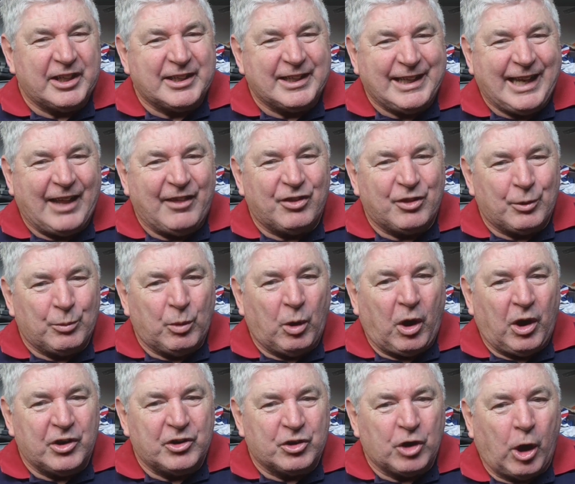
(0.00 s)
to get the
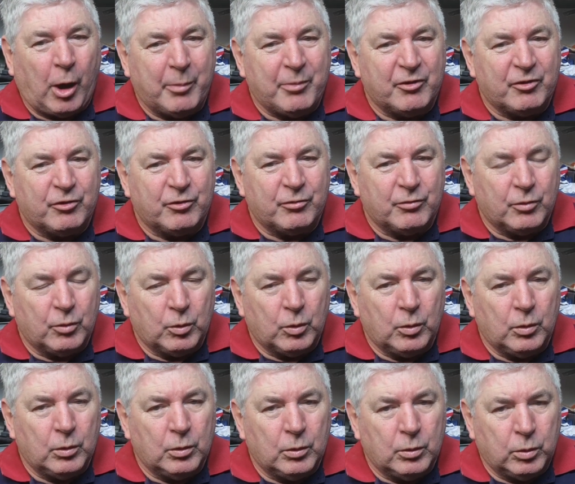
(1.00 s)
right type of
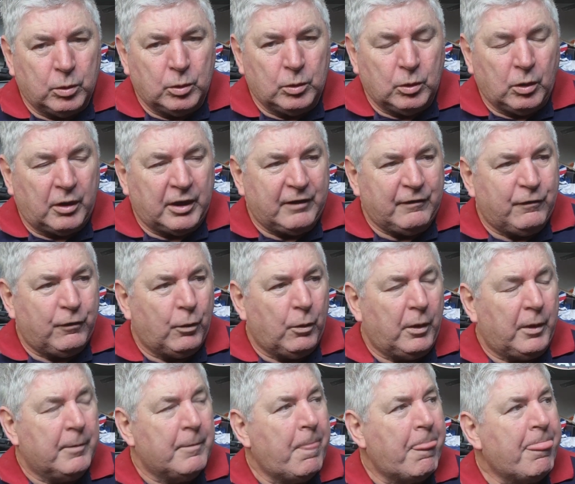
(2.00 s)
hood lining for
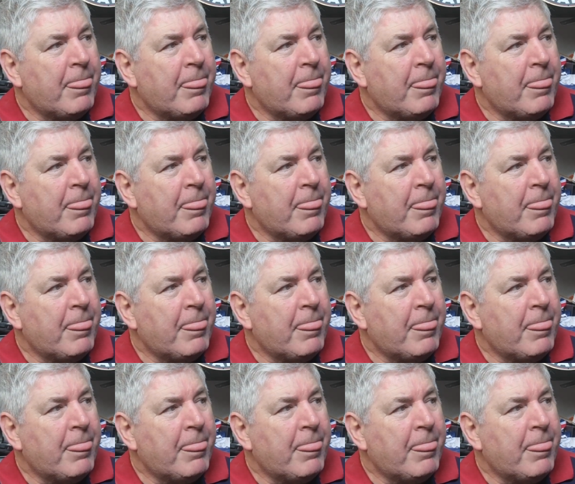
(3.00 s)
it.